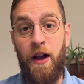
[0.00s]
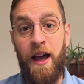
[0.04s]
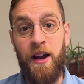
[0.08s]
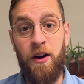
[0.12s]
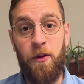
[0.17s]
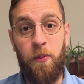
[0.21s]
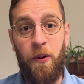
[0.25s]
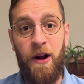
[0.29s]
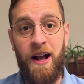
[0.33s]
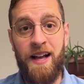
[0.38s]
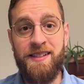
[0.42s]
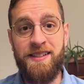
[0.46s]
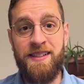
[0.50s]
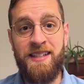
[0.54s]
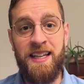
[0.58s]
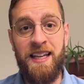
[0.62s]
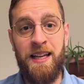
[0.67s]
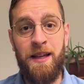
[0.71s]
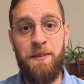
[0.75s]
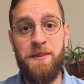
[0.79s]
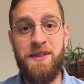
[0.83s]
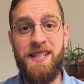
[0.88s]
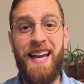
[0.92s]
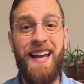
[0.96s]
enterprise
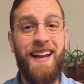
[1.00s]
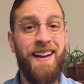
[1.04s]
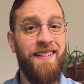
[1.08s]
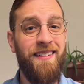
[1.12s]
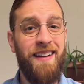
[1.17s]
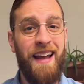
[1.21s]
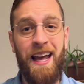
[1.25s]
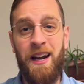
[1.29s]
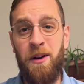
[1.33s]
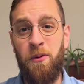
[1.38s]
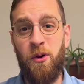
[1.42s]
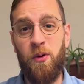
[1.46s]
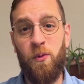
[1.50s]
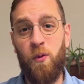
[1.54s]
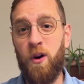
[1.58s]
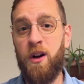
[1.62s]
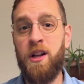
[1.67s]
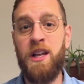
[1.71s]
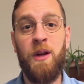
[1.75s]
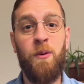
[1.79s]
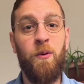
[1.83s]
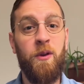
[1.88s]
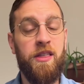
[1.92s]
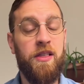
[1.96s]
teams and anyone
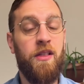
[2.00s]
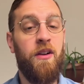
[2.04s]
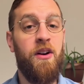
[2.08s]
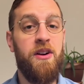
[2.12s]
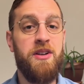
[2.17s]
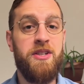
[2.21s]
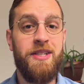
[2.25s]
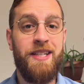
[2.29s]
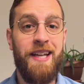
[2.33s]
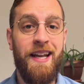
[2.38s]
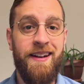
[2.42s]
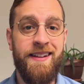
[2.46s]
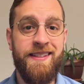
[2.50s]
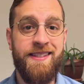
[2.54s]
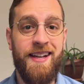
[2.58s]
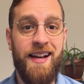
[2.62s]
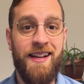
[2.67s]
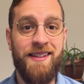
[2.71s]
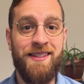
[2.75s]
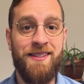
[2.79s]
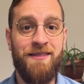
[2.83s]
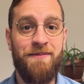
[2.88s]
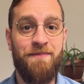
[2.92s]
working with large datasets.